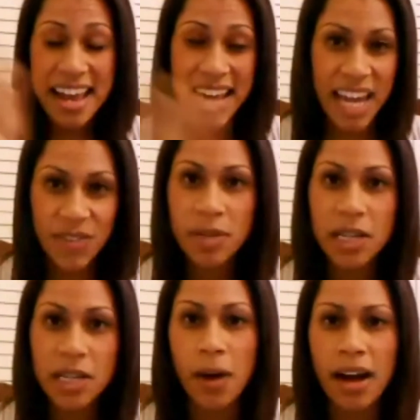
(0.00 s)
and
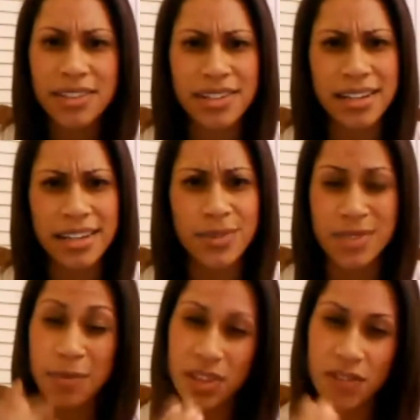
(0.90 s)
everybody watching either
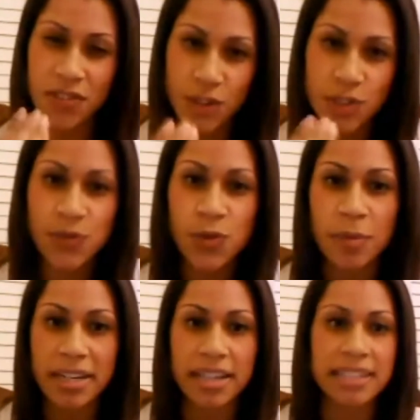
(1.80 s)
said within the first
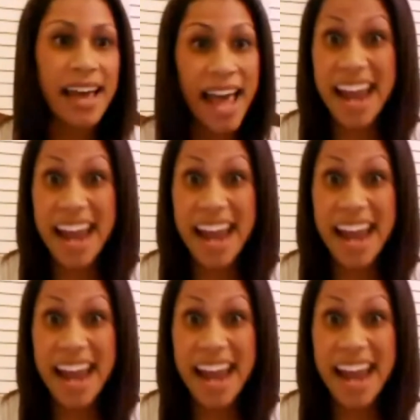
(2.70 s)
4 minutes,